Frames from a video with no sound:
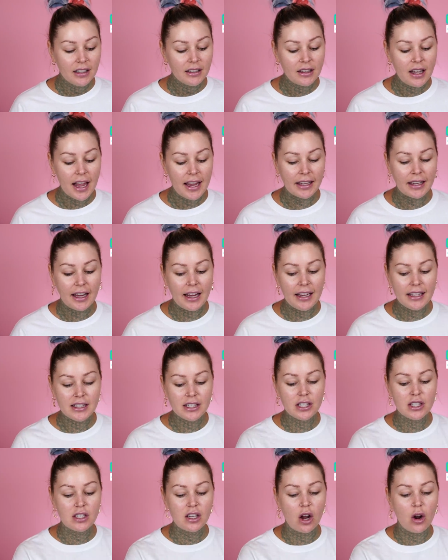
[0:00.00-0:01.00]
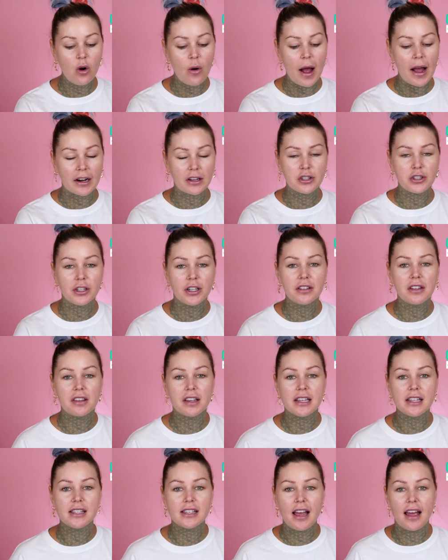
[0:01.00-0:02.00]
Like, it's so extra that
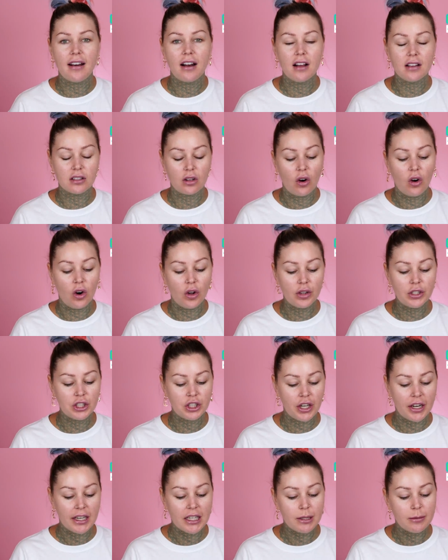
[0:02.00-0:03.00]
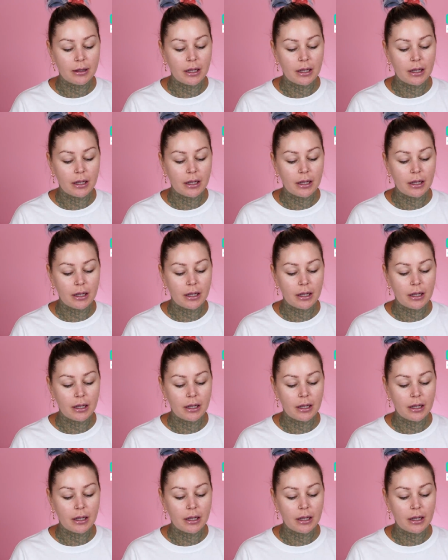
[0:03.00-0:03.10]
they sent us all the shades,